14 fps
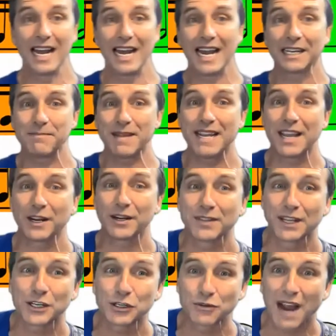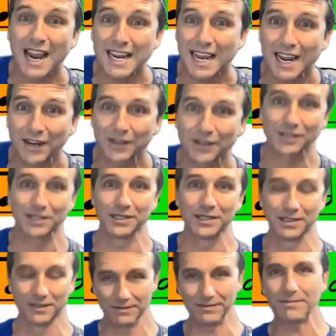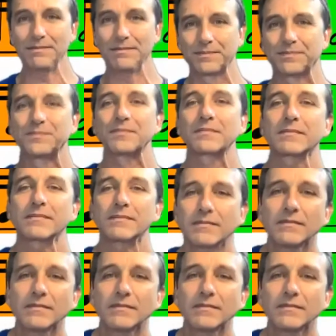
Let me hear the triangle. Ooh!